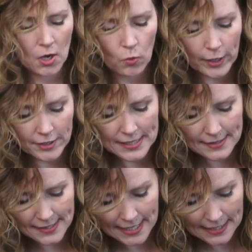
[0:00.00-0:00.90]
where is it
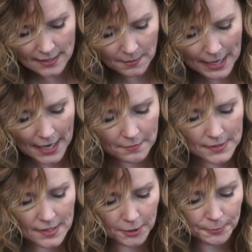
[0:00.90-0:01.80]
sitting to the bottom.
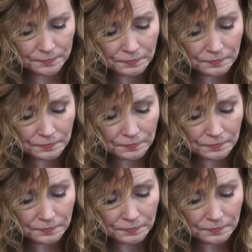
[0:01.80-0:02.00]
So